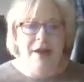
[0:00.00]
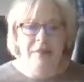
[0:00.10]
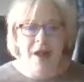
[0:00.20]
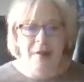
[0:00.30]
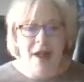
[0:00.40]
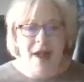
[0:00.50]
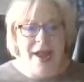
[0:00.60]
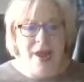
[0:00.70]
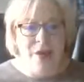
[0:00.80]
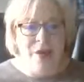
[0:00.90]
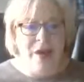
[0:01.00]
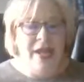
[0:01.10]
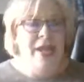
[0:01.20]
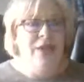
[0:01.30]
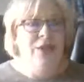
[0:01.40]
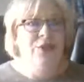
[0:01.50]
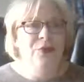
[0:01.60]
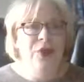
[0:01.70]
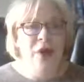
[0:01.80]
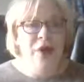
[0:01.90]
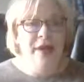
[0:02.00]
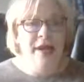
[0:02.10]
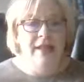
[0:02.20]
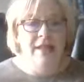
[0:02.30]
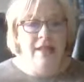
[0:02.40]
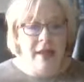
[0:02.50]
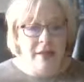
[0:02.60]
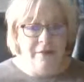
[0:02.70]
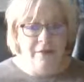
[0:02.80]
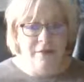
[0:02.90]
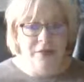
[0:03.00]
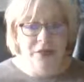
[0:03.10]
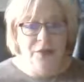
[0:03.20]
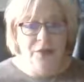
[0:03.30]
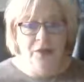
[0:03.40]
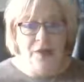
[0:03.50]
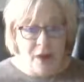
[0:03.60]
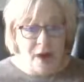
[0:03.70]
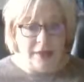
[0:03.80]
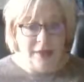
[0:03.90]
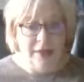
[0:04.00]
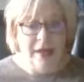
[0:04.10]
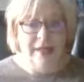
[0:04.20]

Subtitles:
read my bio, you know that I love to garden.